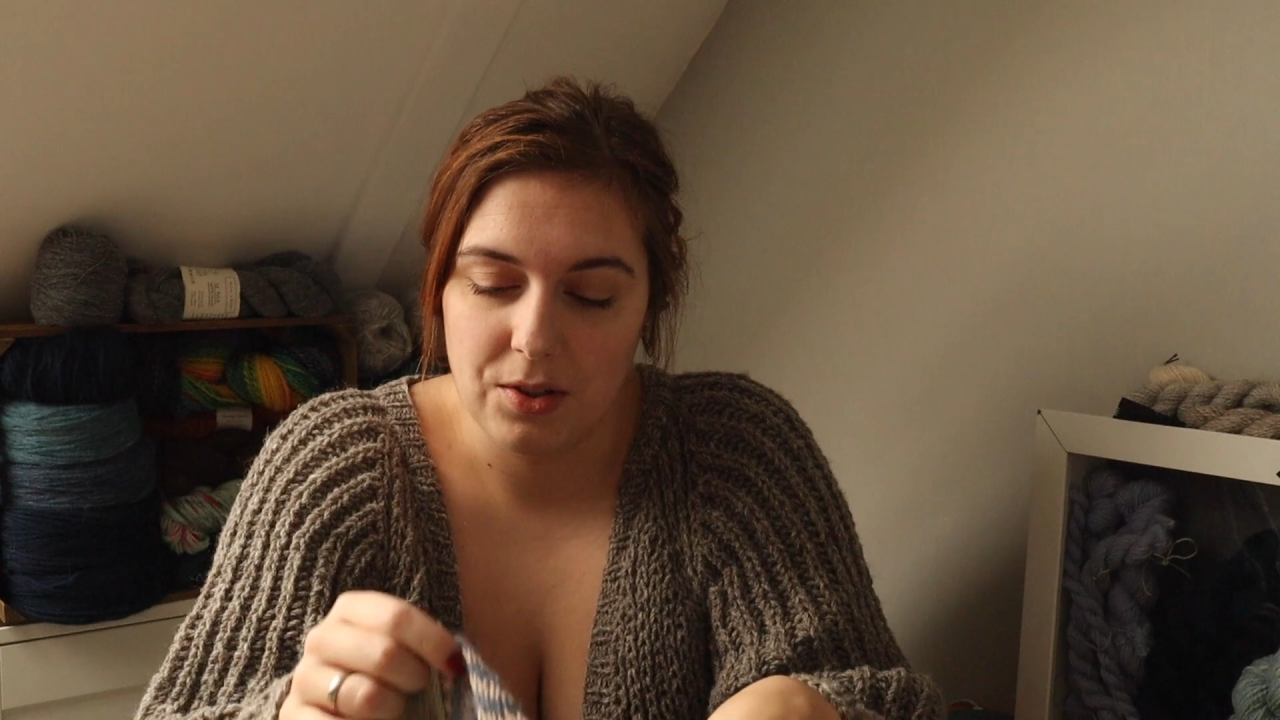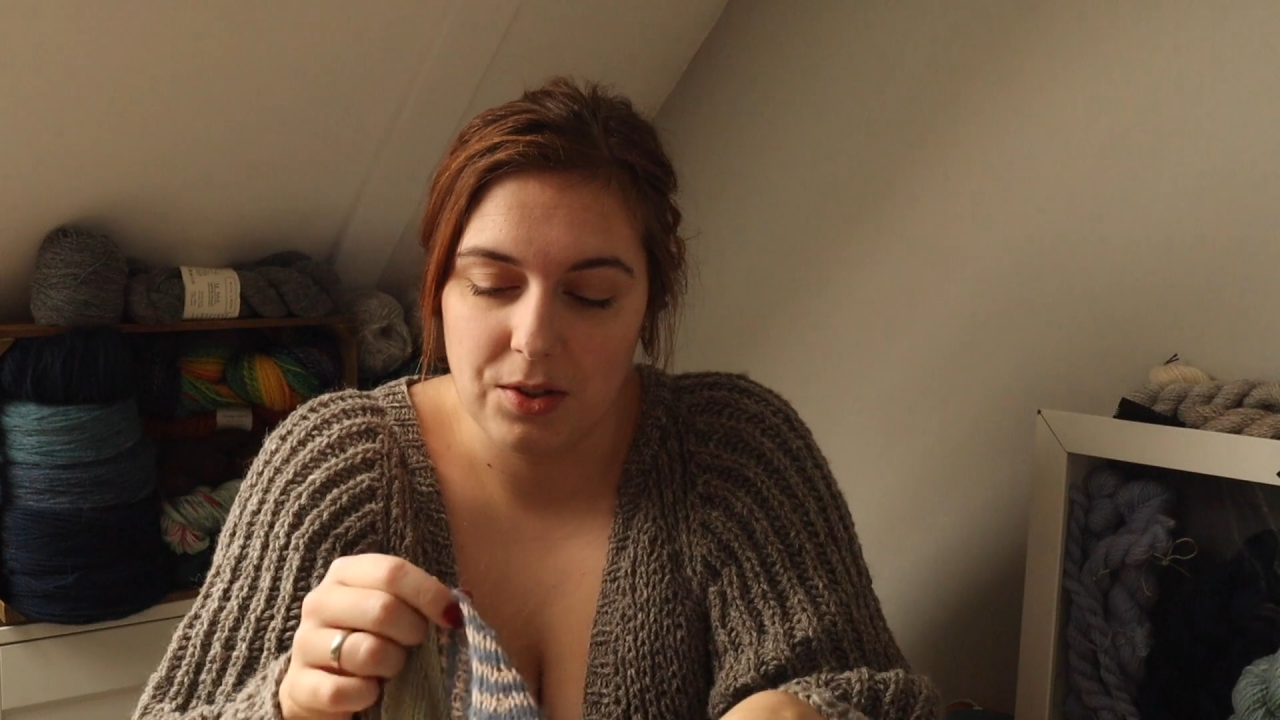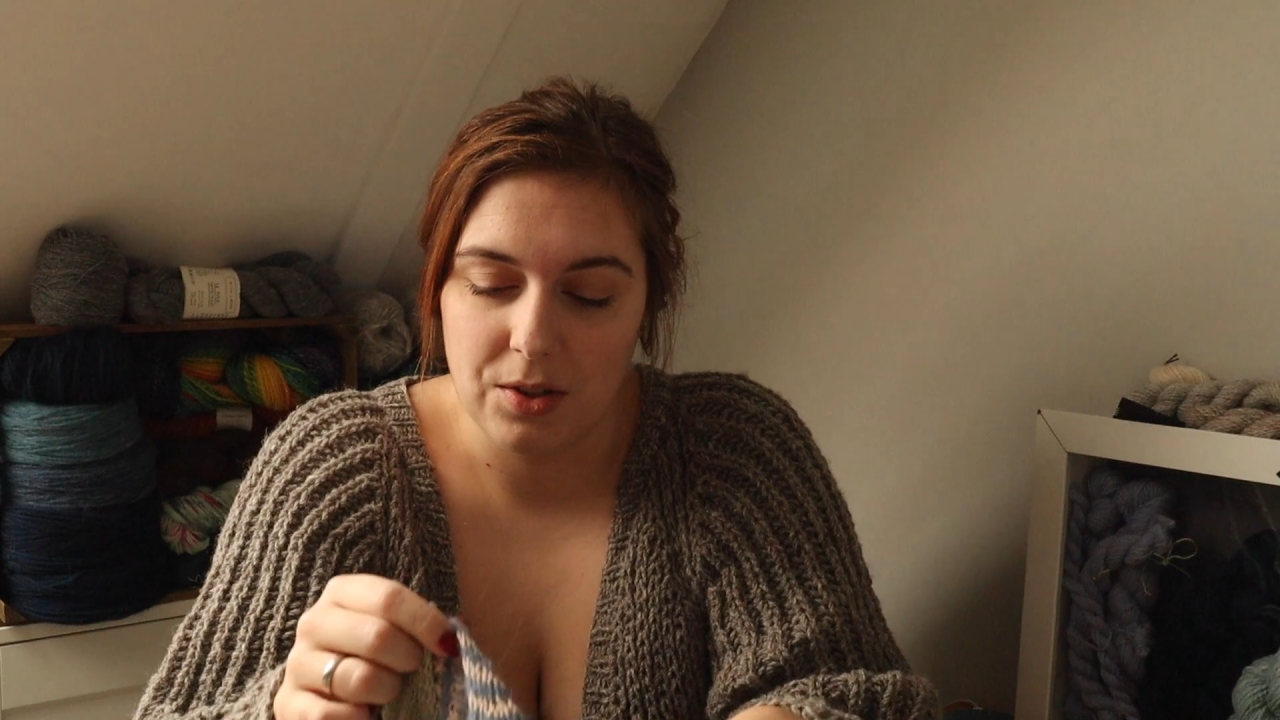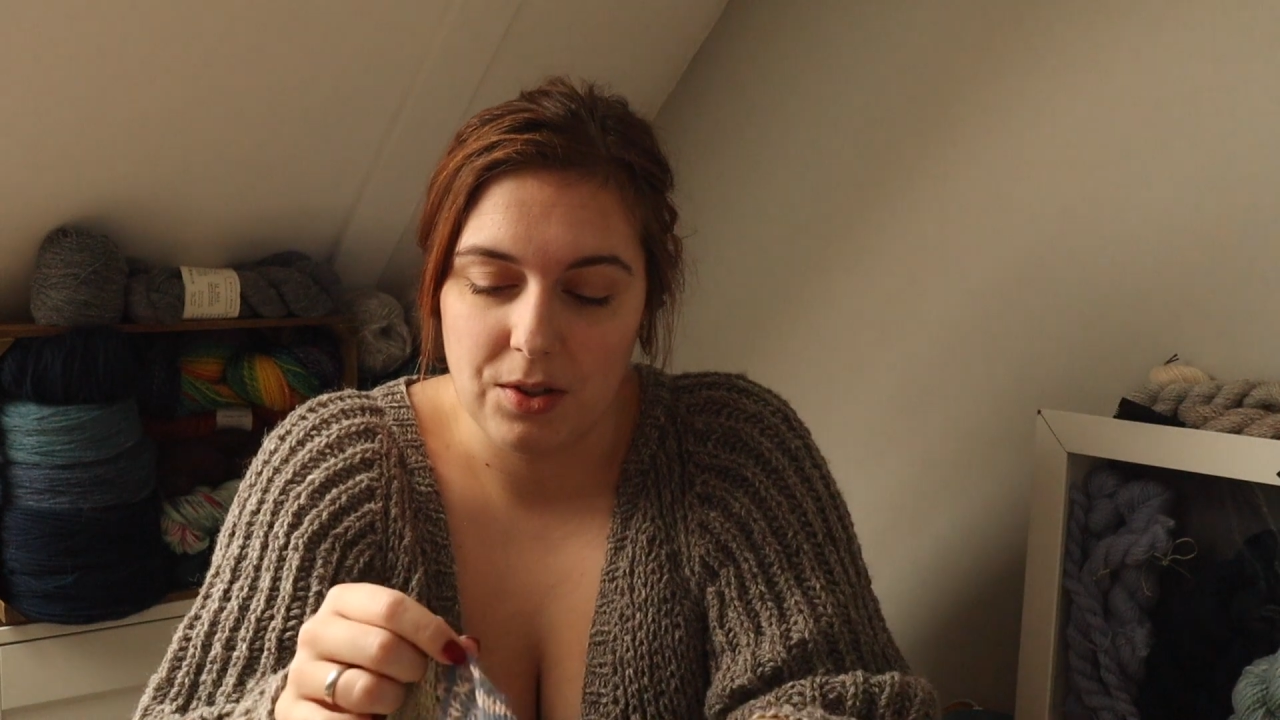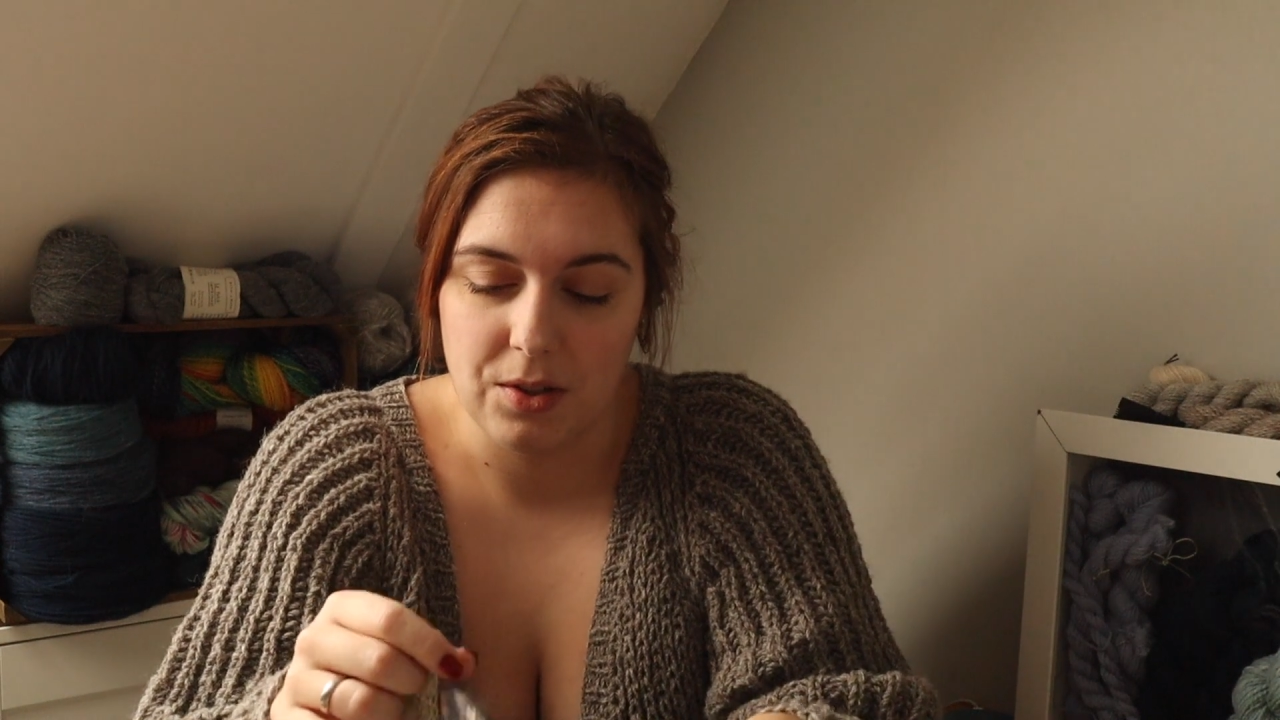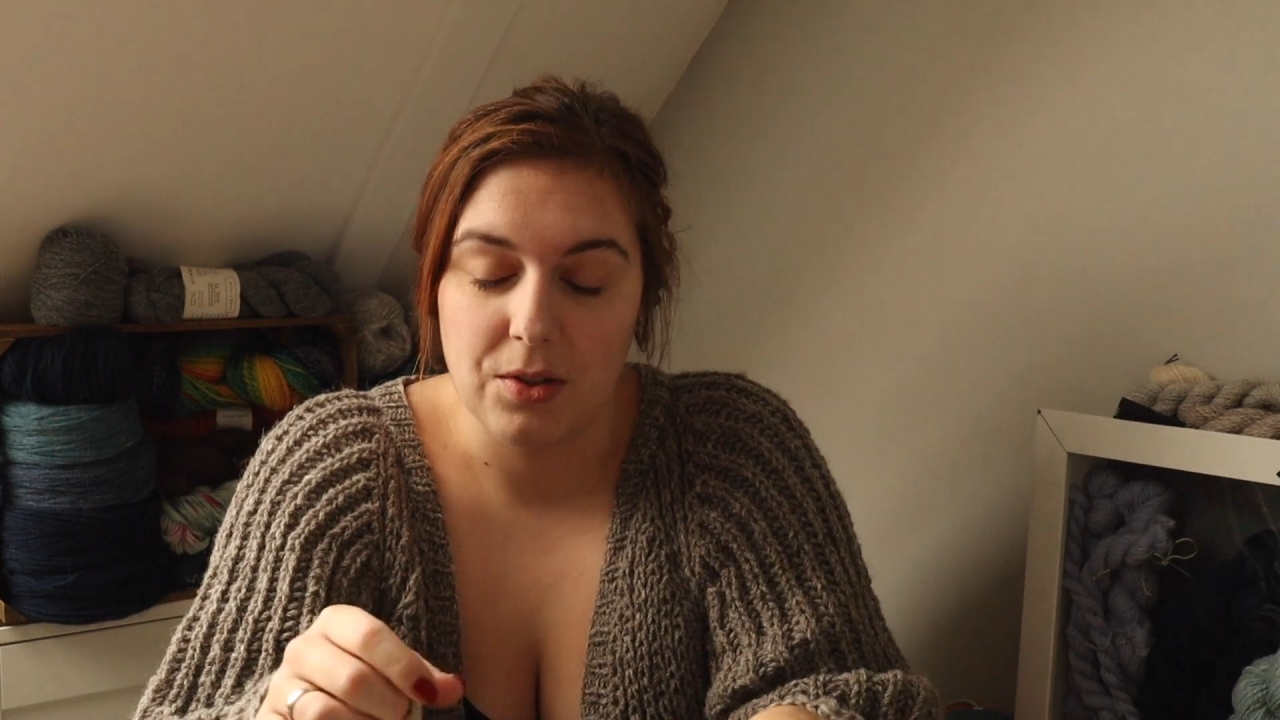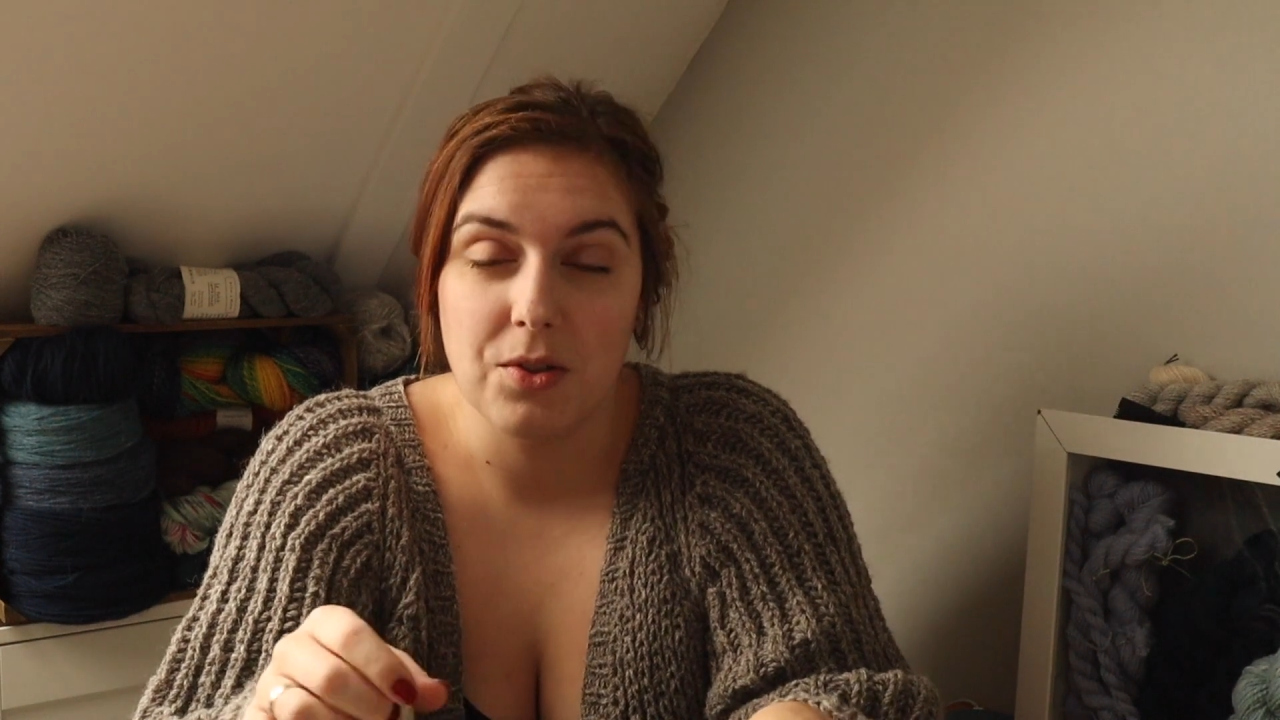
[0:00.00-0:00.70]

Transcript: the